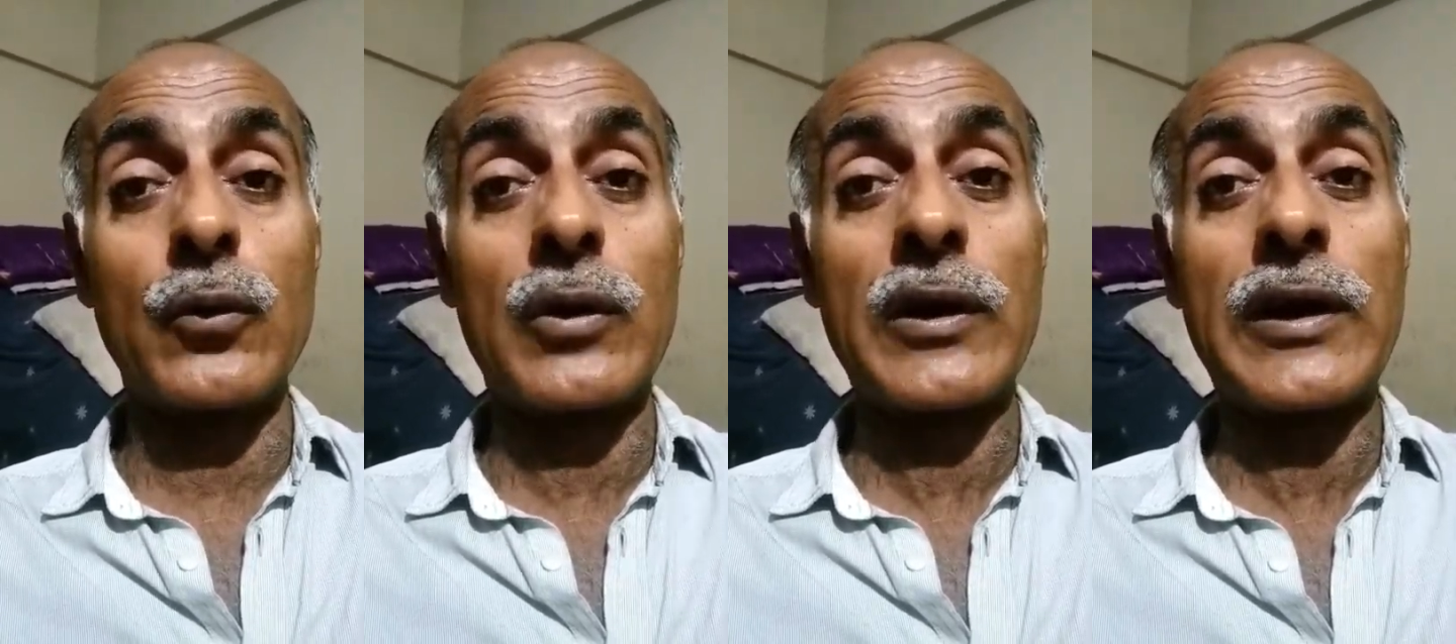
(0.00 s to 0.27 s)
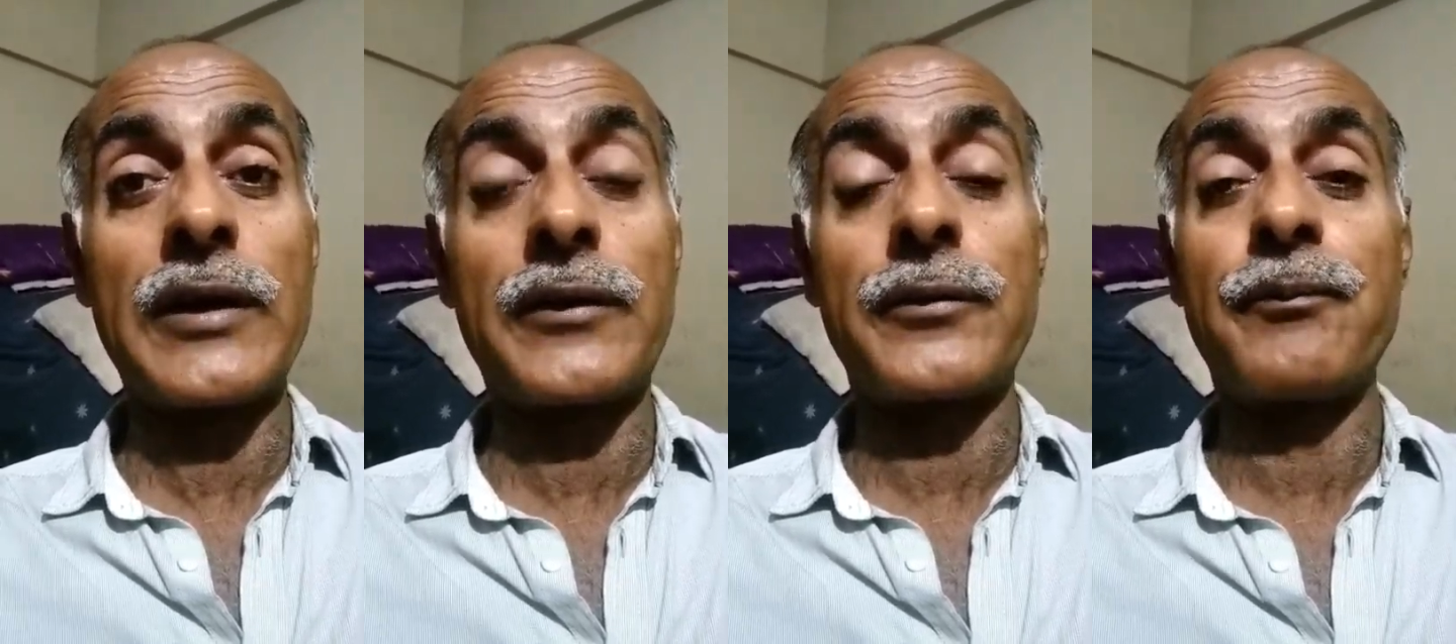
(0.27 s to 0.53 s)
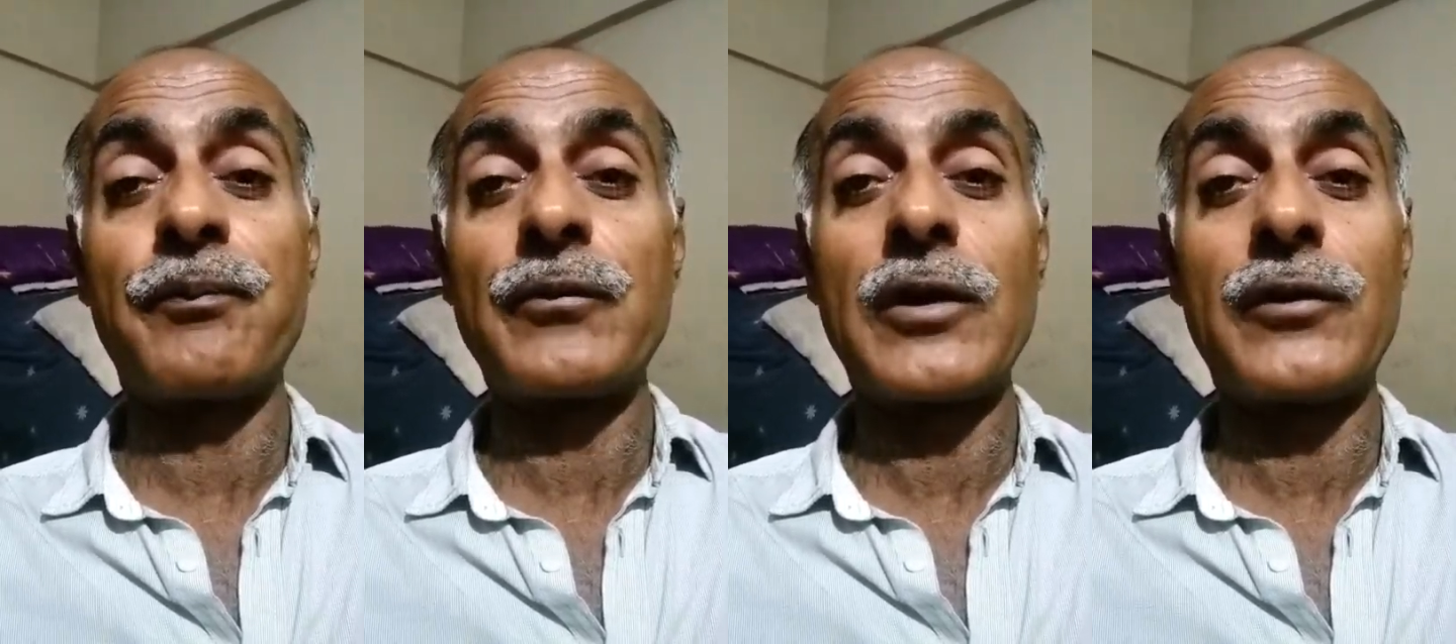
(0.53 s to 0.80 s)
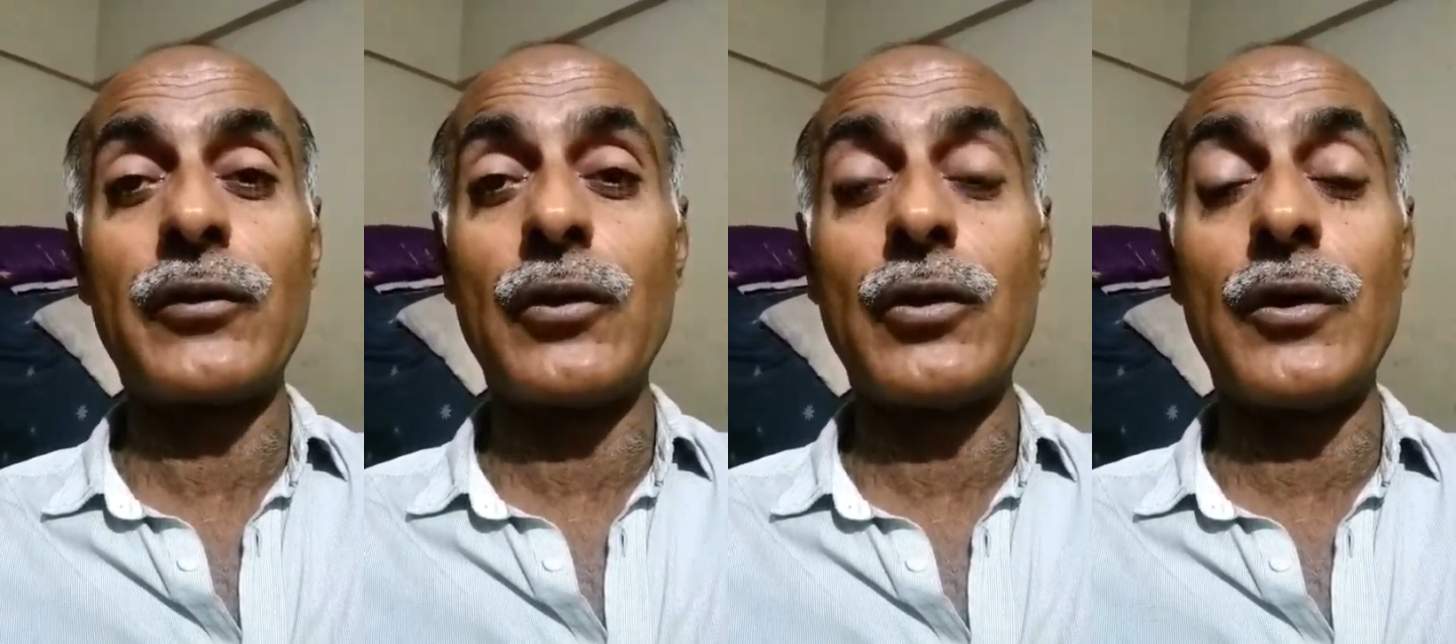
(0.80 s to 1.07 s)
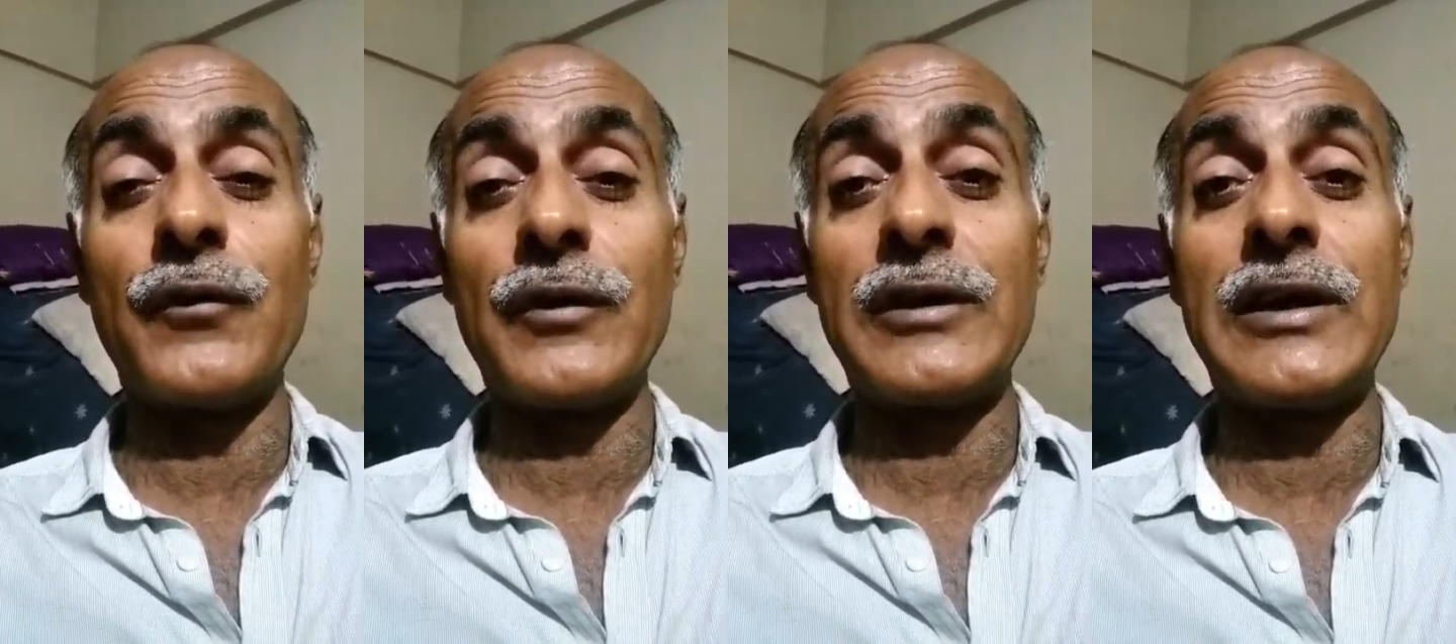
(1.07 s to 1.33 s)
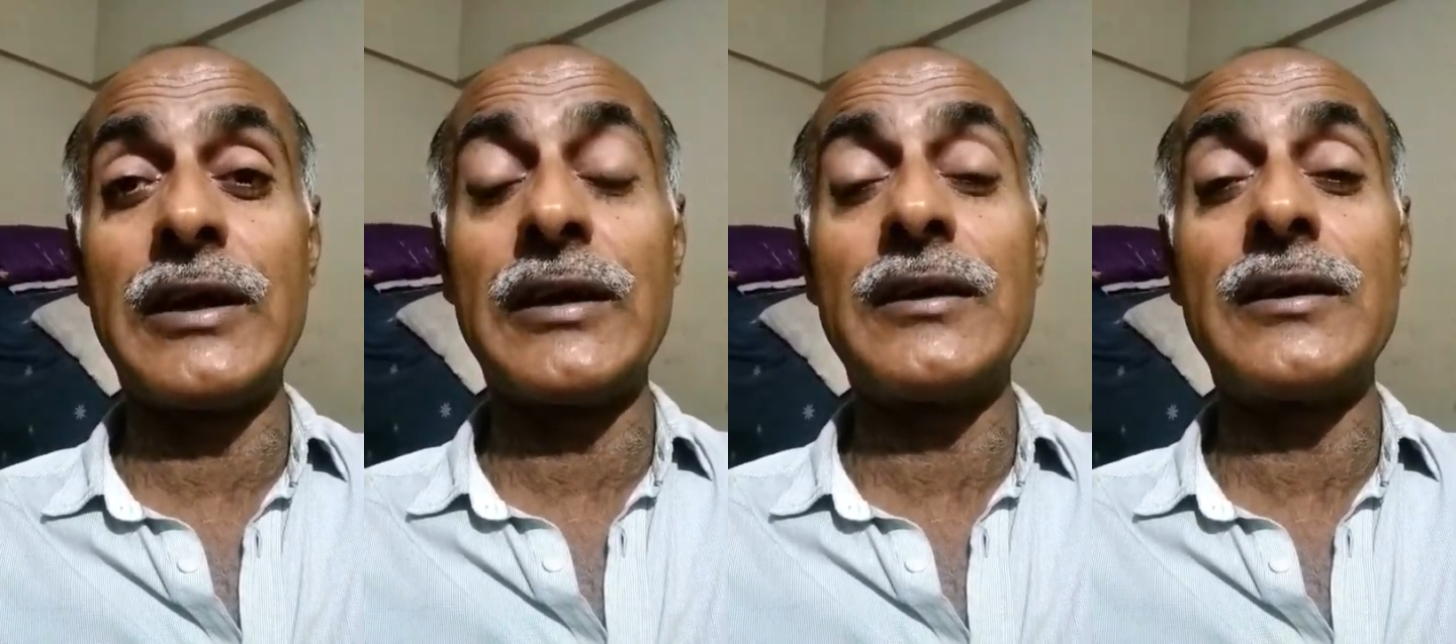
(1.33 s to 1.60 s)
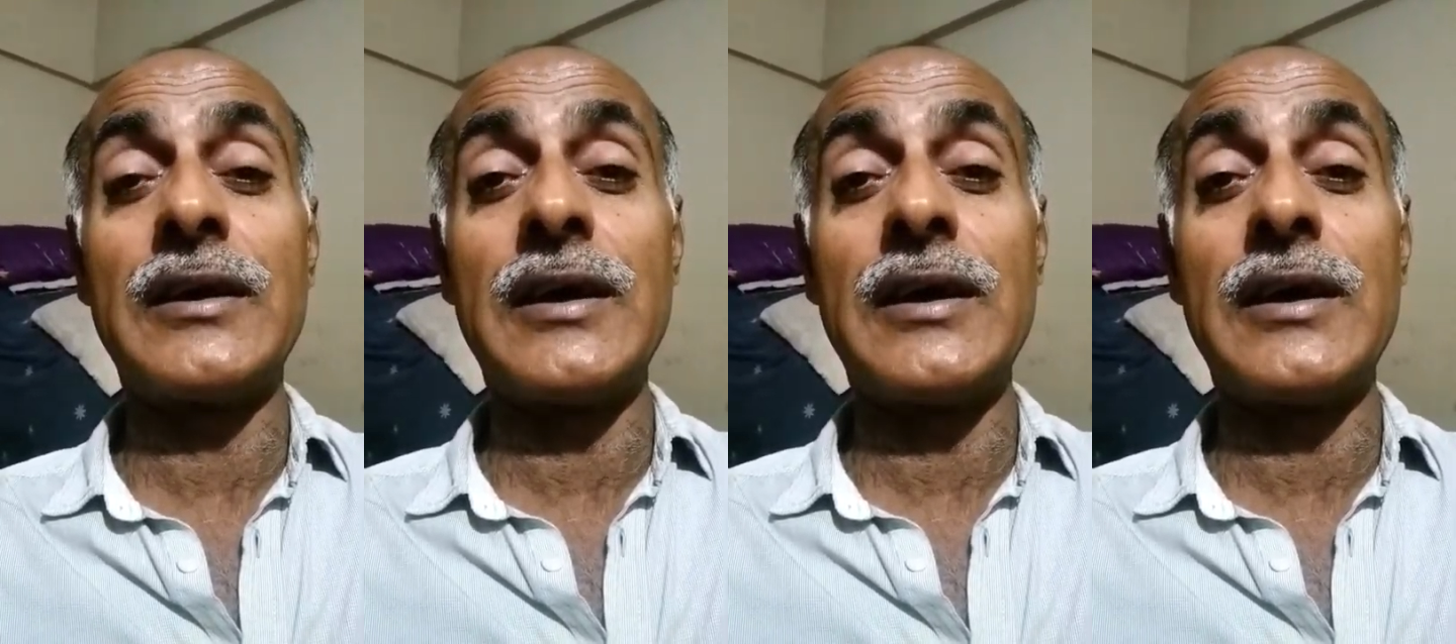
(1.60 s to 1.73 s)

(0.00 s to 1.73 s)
great. So with that, uh,